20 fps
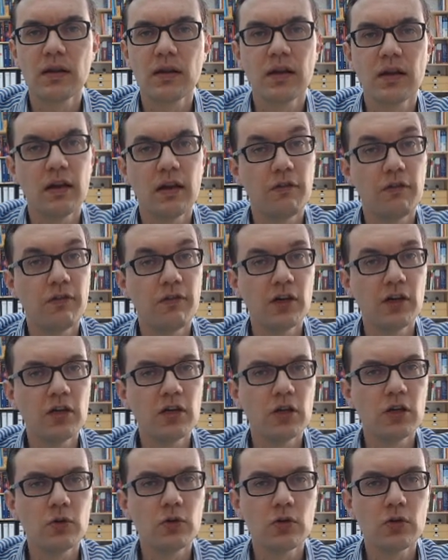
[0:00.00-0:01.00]
at very
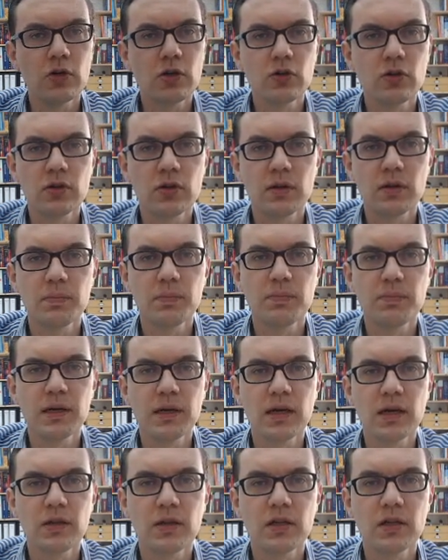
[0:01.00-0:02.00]
low cost per
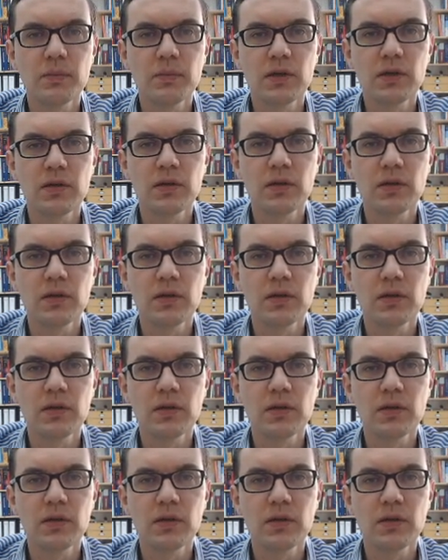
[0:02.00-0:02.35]
customers